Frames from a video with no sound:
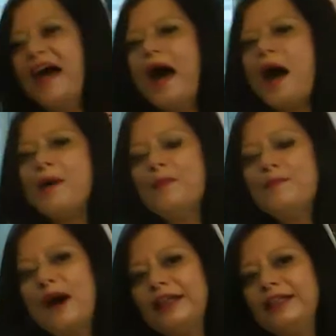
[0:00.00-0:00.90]

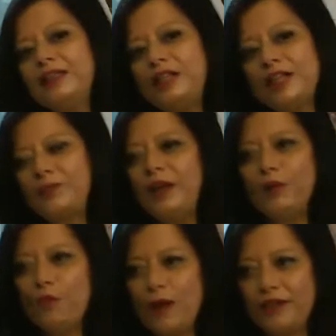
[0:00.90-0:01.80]
But it's just been
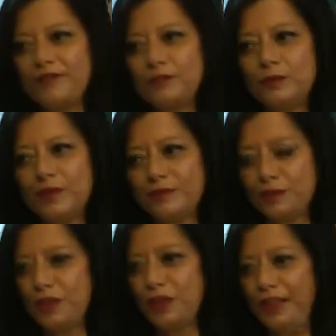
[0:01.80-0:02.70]
a wonderful,
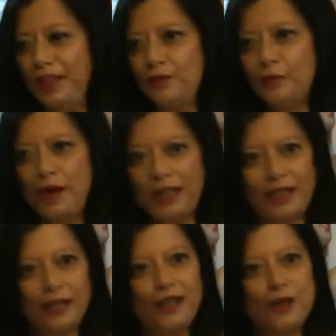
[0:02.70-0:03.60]
wonderful journey at
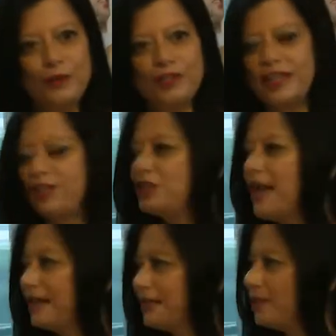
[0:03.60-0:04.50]
working with such
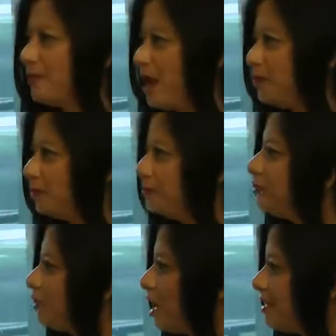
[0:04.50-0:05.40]
talented people
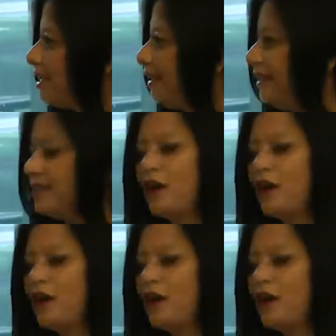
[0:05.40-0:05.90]
for 19 years,